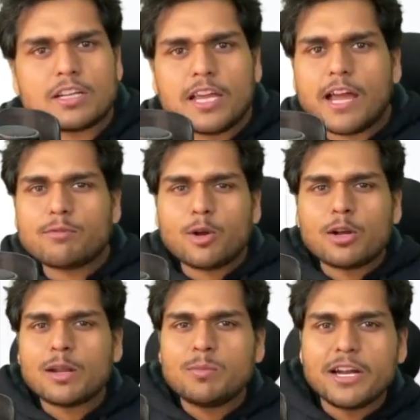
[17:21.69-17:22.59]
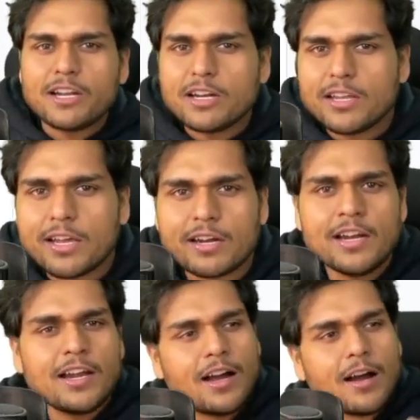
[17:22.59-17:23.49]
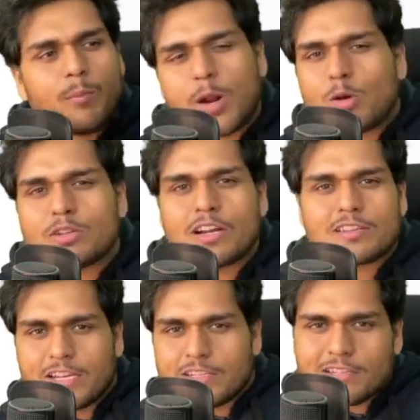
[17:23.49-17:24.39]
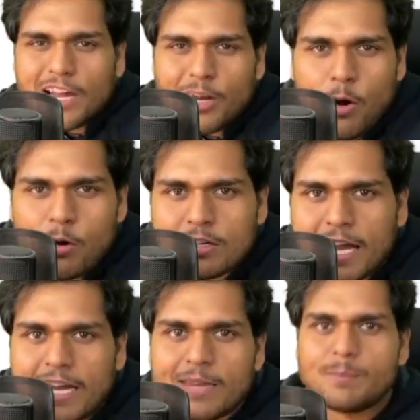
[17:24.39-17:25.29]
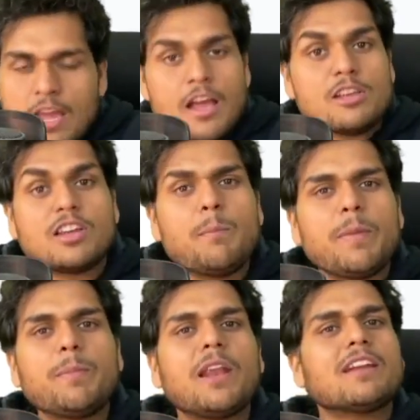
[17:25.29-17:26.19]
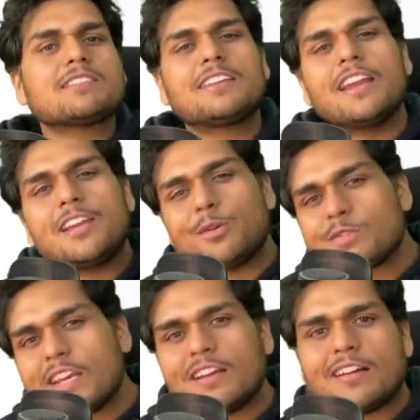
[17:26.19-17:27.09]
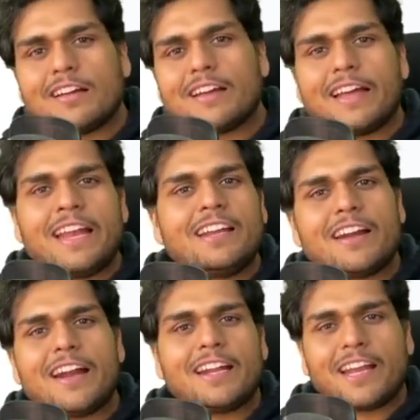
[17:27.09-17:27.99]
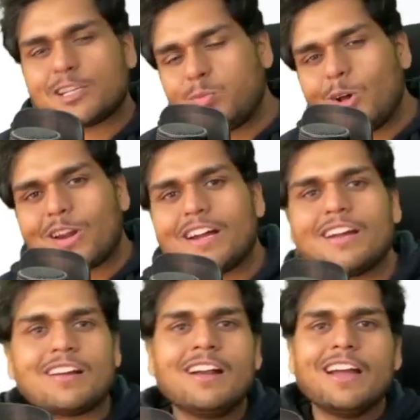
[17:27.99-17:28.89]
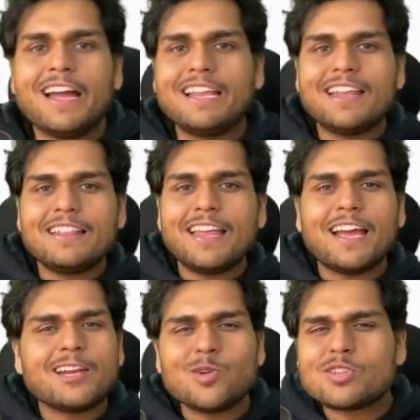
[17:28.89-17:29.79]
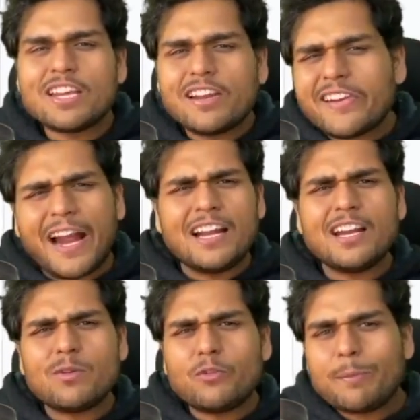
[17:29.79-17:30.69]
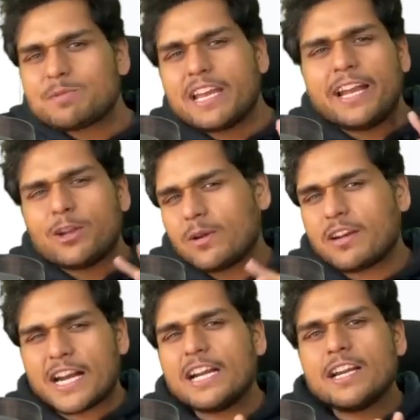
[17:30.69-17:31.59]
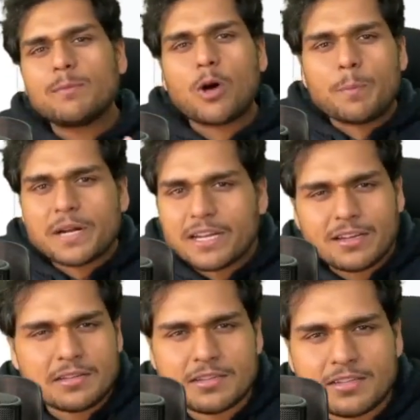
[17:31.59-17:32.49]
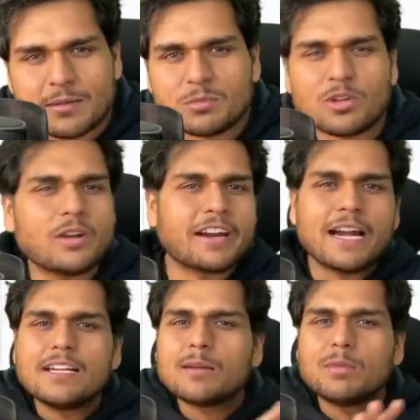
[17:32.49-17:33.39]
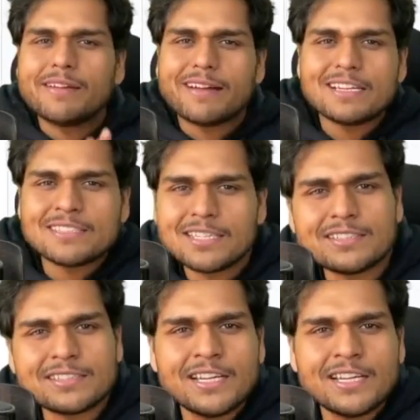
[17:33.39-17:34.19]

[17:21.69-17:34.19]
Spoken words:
They have not updated their browser since a long time. Some people are still using Internet Explorer, and then they are using random website on random operating systems on random devices.